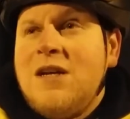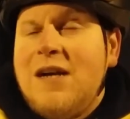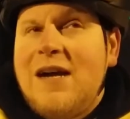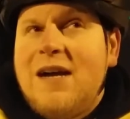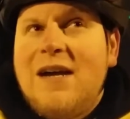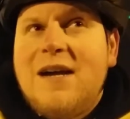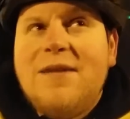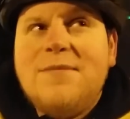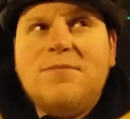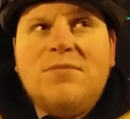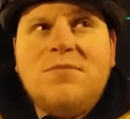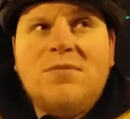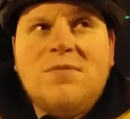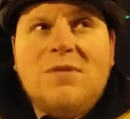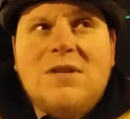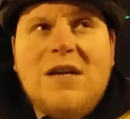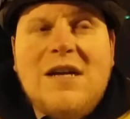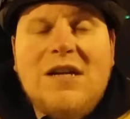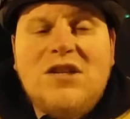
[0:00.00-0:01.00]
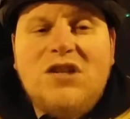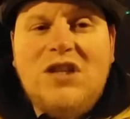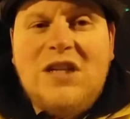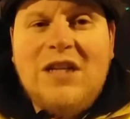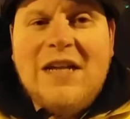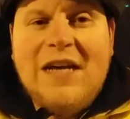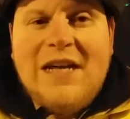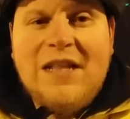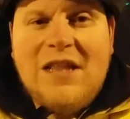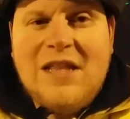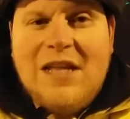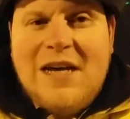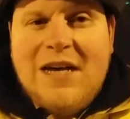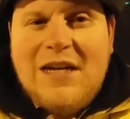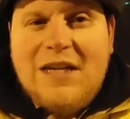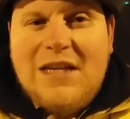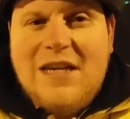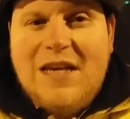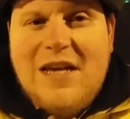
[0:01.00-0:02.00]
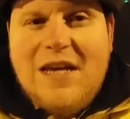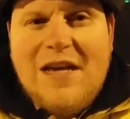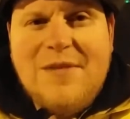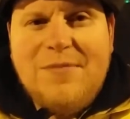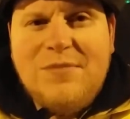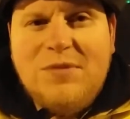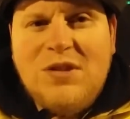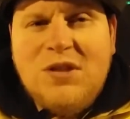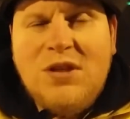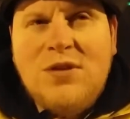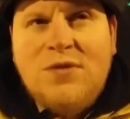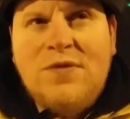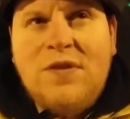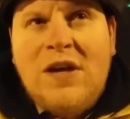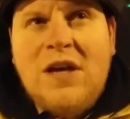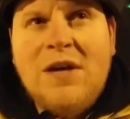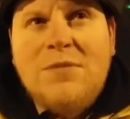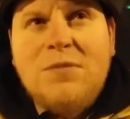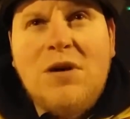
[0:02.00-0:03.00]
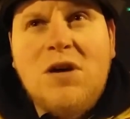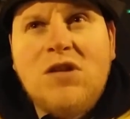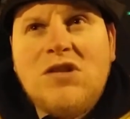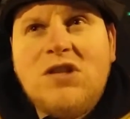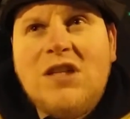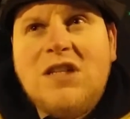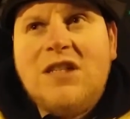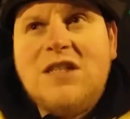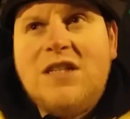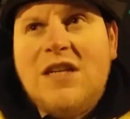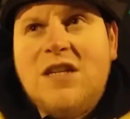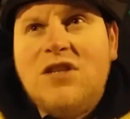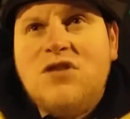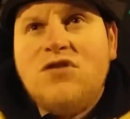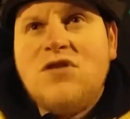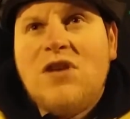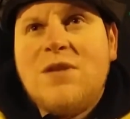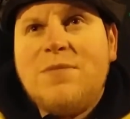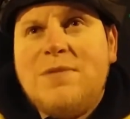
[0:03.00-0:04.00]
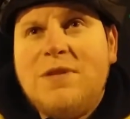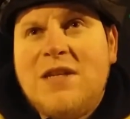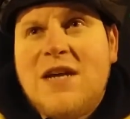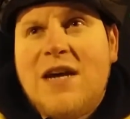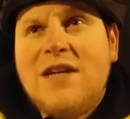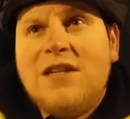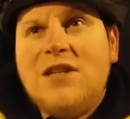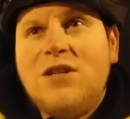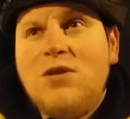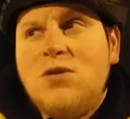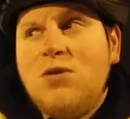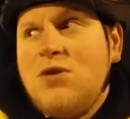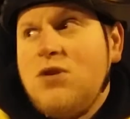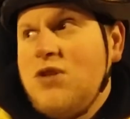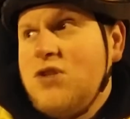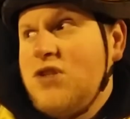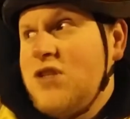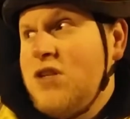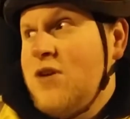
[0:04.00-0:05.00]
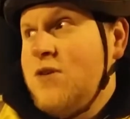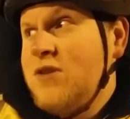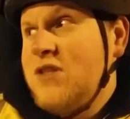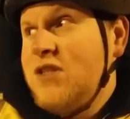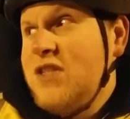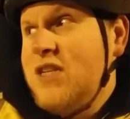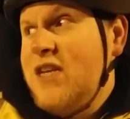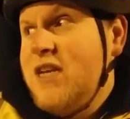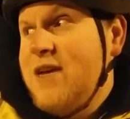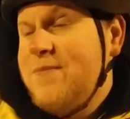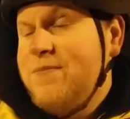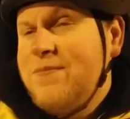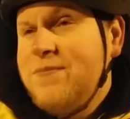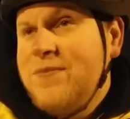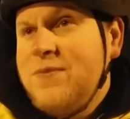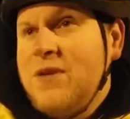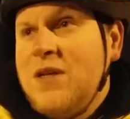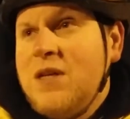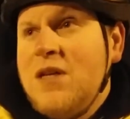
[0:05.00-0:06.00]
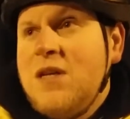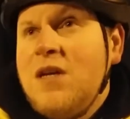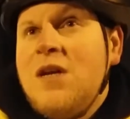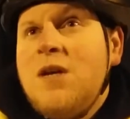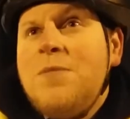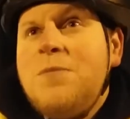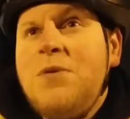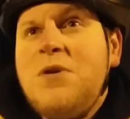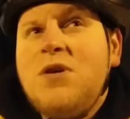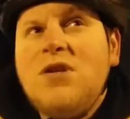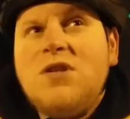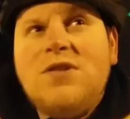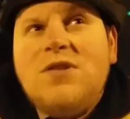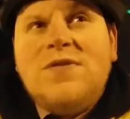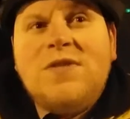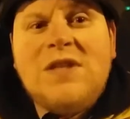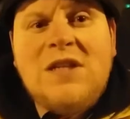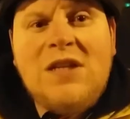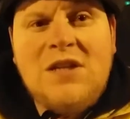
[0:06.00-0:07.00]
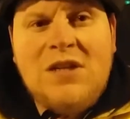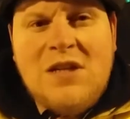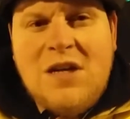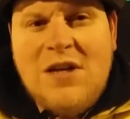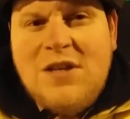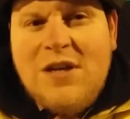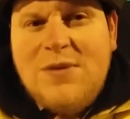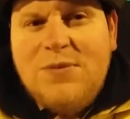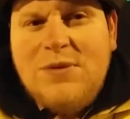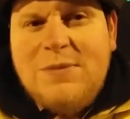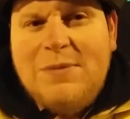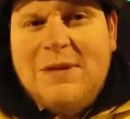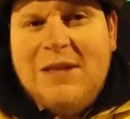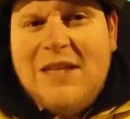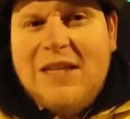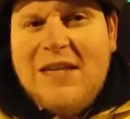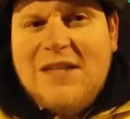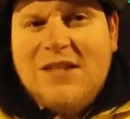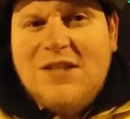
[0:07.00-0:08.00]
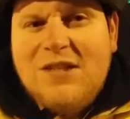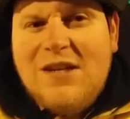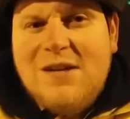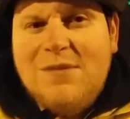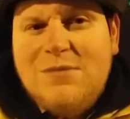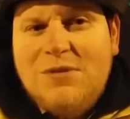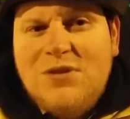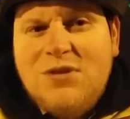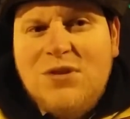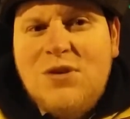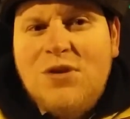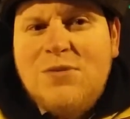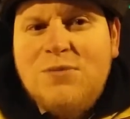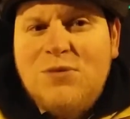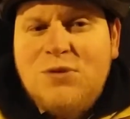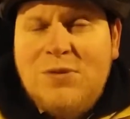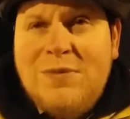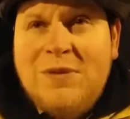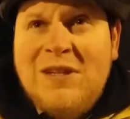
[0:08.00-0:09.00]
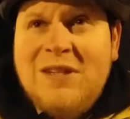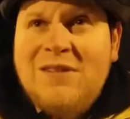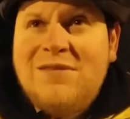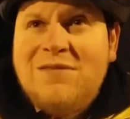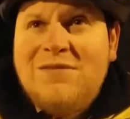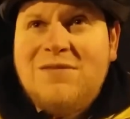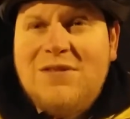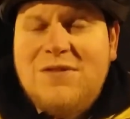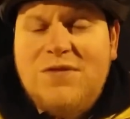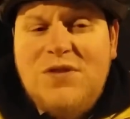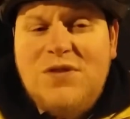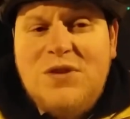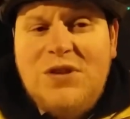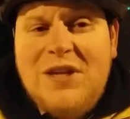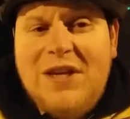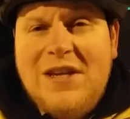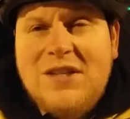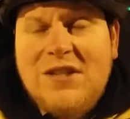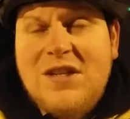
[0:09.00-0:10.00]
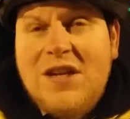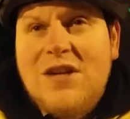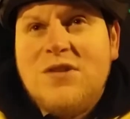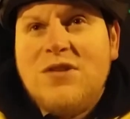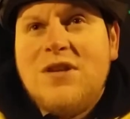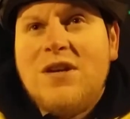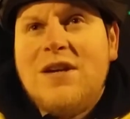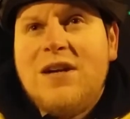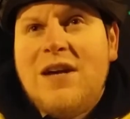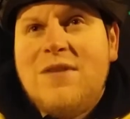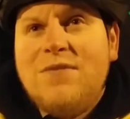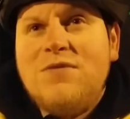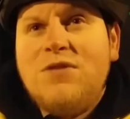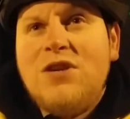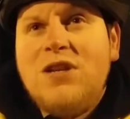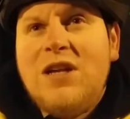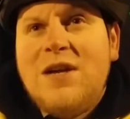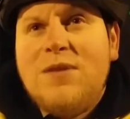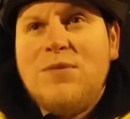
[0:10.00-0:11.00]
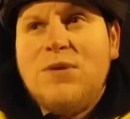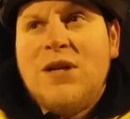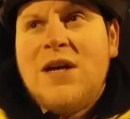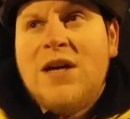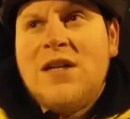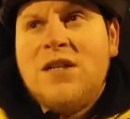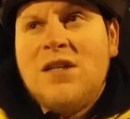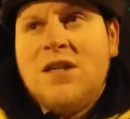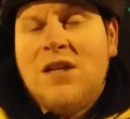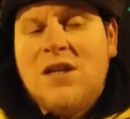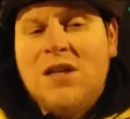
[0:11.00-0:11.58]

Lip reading: I am actually glad that Kim, Sylvie and Martin did drag me down in August to go and see him, because if I didn't go, that would have been the last time I saw him, would have been a few years ago. So I am really, I'm glad